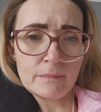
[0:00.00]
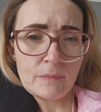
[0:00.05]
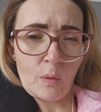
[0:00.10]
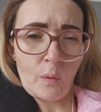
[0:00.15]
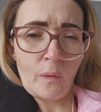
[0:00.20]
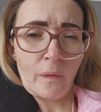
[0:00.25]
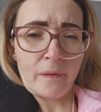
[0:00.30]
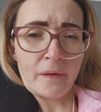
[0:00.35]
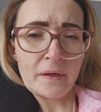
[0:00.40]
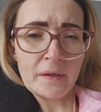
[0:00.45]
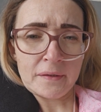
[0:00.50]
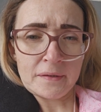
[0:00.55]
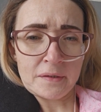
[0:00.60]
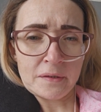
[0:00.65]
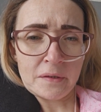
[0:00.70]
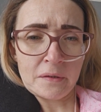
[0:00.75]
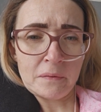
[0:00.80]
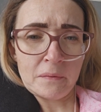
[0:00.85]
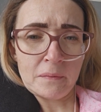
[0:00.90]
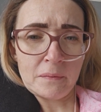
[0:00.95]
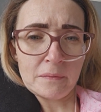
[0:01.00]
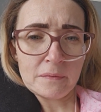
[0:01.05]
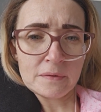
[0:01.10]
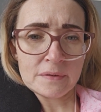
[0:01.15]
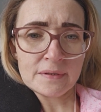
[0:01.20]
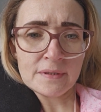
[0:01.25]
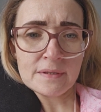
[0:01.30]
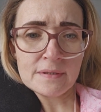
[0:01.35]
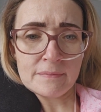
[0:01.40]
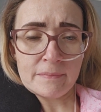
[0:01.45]
than I do since
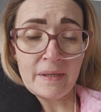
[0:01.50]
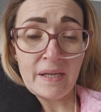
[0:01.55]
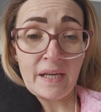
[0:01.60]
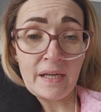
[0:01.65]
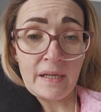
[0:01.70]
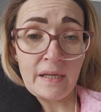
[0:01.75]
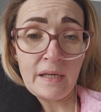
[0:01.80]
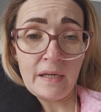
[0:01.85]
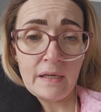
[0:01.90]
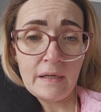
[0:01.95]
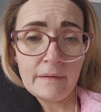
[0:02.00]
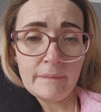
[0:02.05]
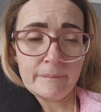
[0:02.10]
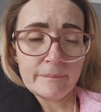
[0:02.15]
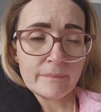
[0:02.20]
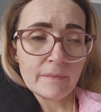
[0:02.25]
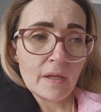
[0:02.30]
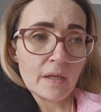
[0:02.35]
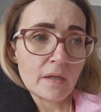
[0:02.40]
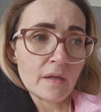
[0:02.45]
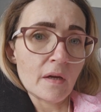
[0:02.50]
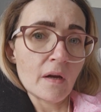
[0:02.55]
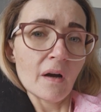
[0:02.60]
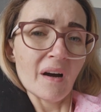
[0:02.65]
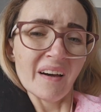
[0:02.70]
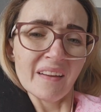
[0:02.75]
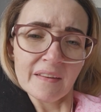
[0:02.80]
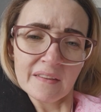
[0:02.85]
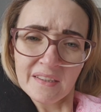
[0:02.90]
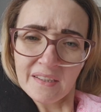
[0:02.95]
being here. I
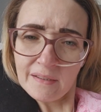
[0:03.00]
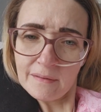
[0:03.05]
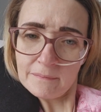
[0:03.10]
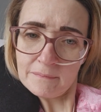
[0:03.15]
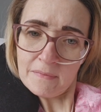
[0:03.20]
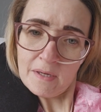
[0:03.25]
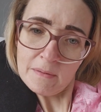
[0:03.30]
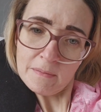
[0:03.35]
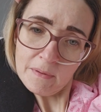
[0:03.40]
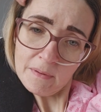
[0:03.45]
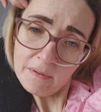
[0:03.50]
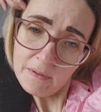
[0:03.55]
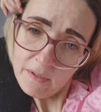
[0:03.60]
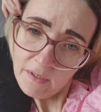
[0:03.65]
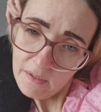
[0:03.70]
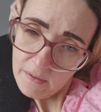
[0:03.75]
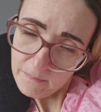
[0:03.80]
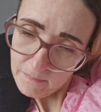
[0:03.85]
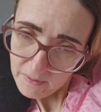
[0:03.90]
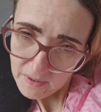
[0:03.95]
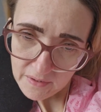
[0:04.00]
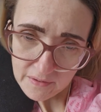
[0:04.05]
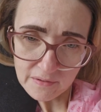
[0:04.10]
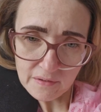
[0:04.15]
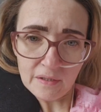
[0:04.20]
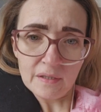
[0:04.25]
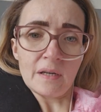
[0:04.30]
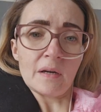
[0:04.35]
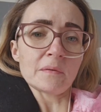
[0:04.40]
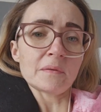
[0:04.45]
think maybe because I know
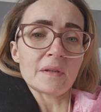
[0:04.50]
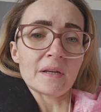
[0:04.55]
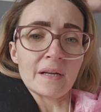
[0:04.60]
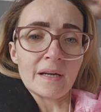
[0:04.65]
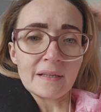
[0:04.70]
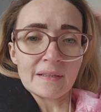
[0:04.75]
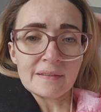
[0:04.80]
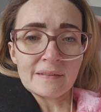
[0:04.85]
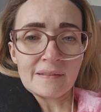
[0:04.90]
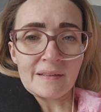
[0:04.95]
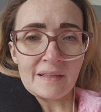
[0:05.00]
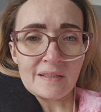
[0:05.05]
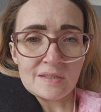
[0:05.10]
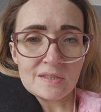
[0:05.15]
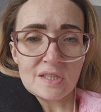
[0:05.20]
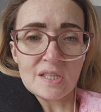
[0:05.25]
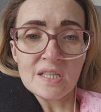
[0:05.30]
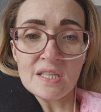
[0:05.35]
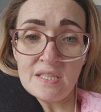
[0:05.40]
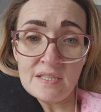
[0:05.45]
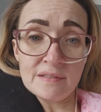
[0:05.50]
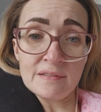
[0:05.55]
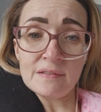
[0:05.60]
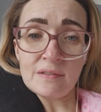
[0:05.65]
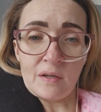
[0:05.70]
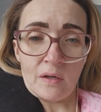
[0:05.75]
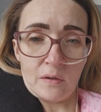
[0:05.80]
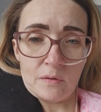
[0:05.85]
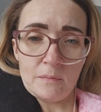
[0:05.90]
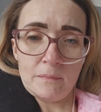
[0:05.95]
the next stage is
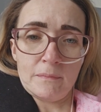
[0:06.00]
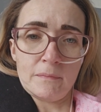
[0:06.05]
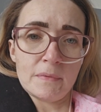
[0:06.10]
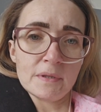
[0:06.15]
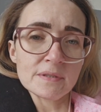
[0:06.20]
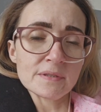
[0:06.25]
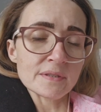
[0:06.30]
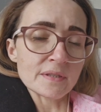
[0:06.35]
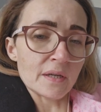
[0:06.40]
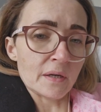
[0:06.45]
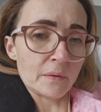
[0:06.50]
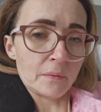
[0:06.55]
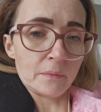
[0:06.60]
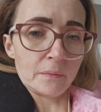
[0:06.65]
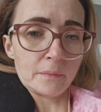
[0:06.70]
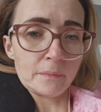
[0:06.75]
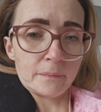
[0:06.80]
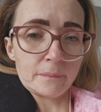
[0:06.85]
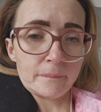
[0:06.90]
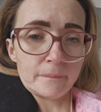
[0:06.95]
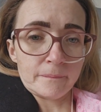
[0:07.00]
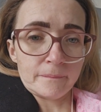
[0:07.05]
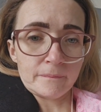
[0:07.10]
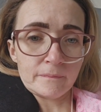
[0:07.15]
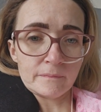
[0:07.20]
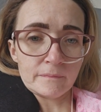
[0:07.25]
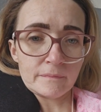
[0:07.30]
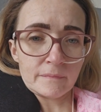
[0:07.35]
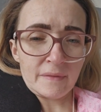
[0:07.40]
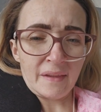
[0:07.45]
home, so
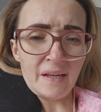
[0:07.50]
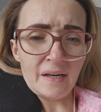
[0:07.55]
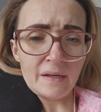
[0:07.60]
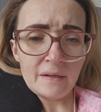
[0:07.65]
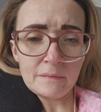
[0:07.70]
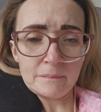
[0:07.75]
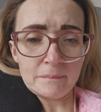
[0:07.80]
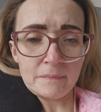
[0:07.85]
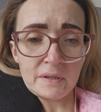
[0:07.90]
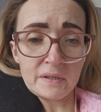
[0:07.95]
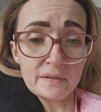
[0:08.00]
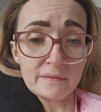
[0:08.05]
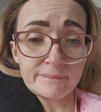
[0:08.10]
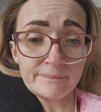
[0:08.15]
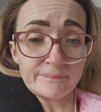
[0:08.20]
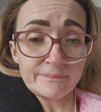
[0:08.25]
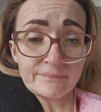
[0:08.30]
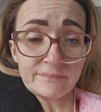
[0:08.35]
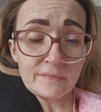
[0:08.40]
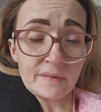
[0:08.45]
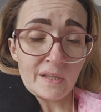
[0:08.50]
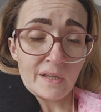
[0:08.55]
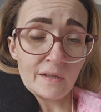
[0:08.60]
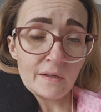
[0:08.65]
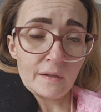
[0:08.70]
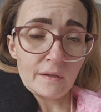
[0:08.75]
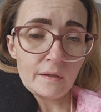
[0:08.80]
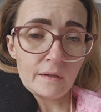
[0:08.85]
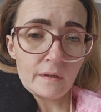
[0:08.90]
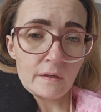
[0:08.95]
you know, but
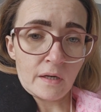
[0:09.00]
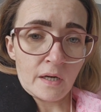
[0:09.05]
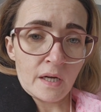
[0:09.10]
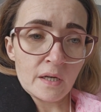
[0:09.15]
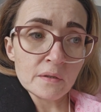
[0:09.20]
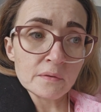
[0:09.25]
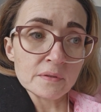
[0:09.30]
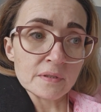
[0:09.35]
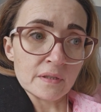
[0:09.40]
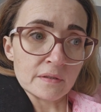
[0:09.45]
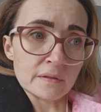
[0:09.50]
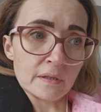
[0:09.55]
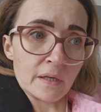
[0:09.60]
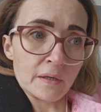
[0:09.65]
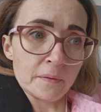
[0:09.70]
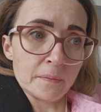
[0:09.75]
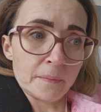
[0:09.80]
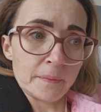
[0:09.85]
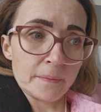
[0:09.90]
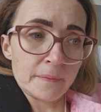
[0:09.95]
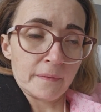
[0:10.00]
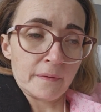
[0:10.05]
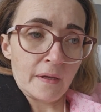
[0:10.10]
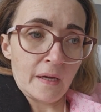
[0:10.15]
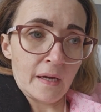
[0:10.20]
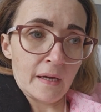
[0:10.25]
I also know that